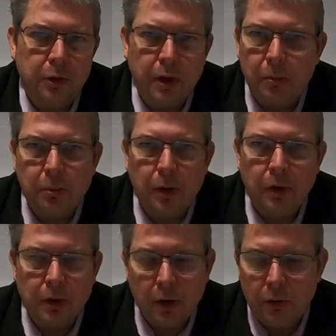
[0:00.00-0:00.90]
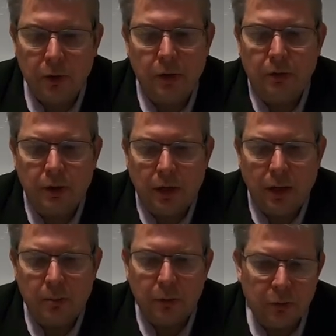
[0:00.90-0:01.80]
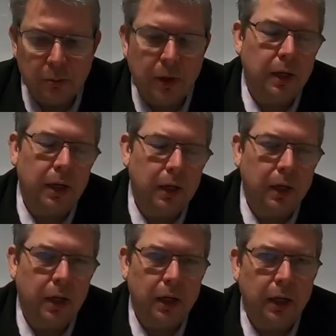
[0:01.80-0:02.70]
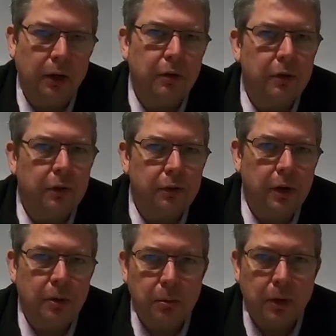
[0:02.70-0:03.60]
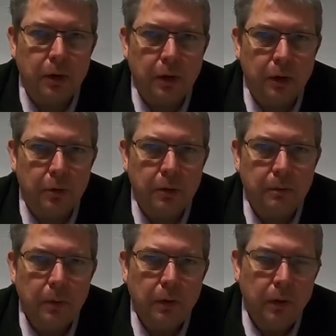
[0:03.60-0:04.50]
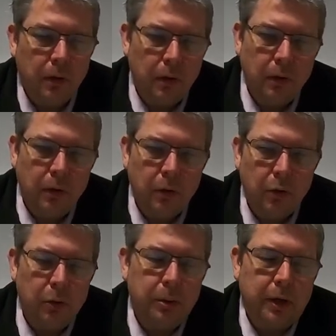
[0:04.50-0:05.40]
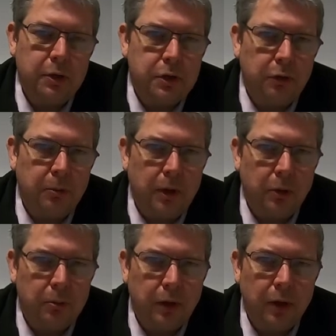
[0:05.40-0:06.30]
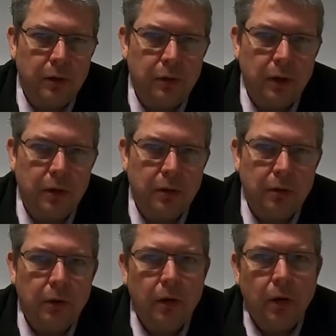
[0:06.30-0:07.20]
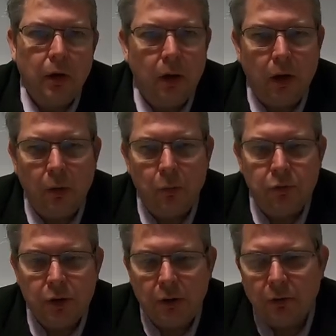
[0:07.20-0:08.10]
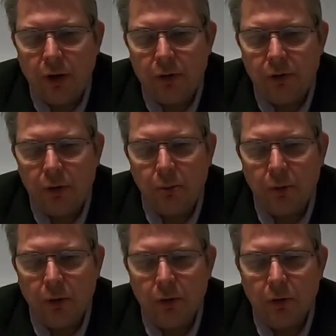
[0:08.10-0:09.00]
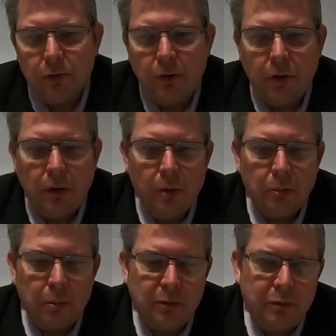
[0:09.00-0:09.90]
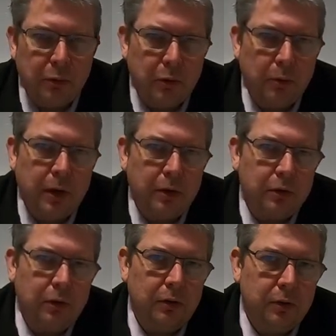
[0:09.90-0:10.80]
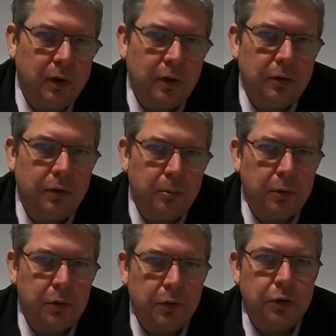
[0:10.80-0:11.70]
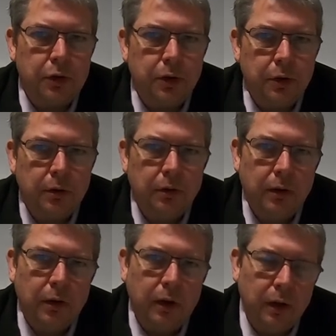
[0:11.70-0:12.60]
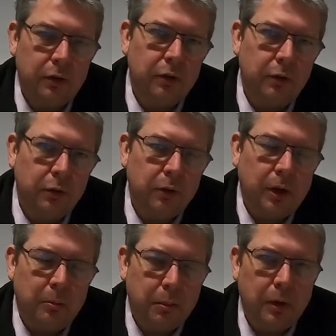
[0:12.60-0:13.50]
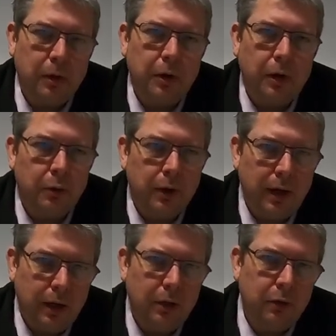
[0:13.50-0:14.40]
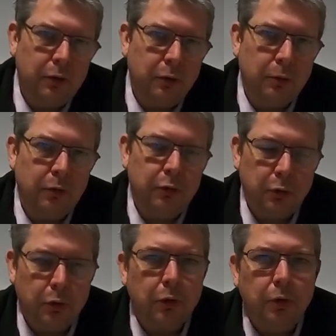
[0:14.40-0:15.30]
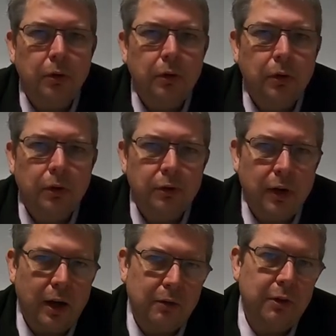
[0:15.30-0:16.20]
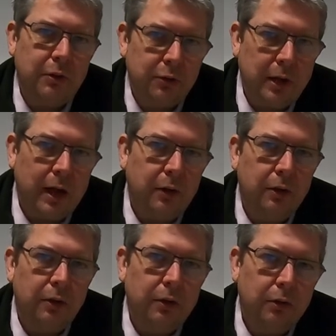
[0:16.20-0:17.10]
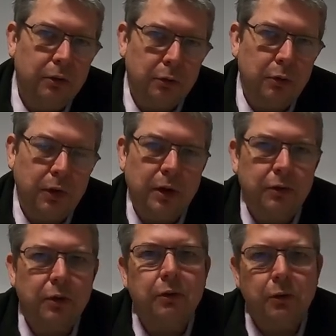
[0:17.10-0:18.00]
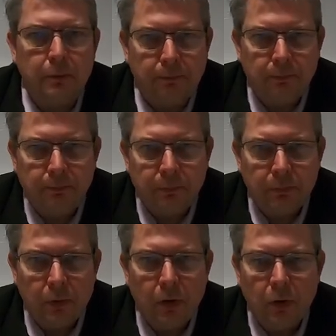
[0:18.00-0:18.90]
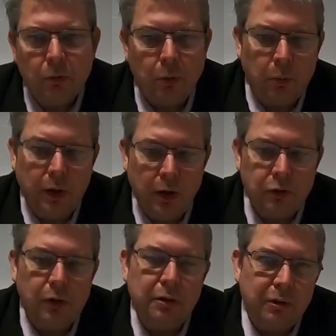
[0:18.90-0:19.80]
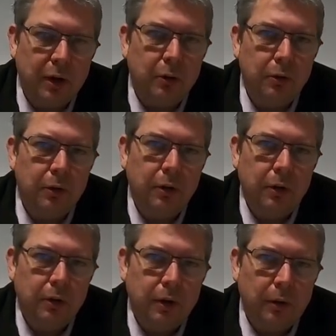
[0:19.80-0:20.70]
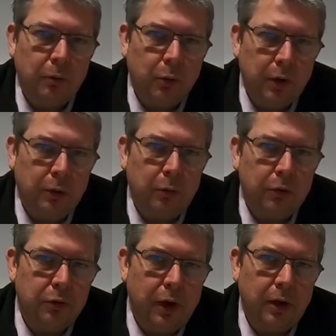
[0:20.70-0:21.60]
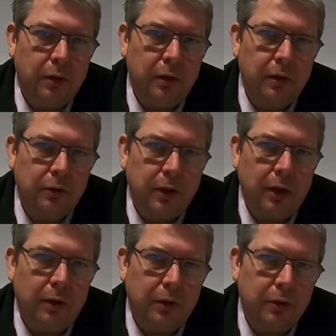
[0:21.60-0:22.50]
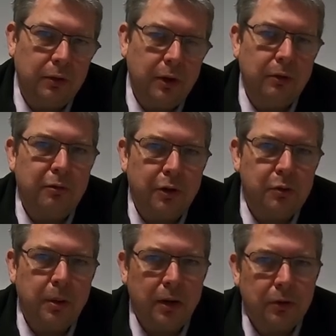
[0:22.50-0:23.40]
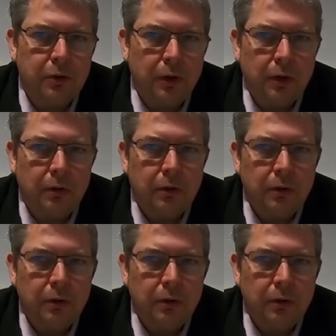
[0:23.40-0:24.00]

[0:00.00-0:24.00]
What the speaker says: with that barcode. That happened to be in EAN 13 barcode. All the packaging's been updated. We've generated the product, but before we actually started a production, I actually took that barcode into a store to have it scan through their system. What we actually found, that when it was scanned, instead of fresh pasta,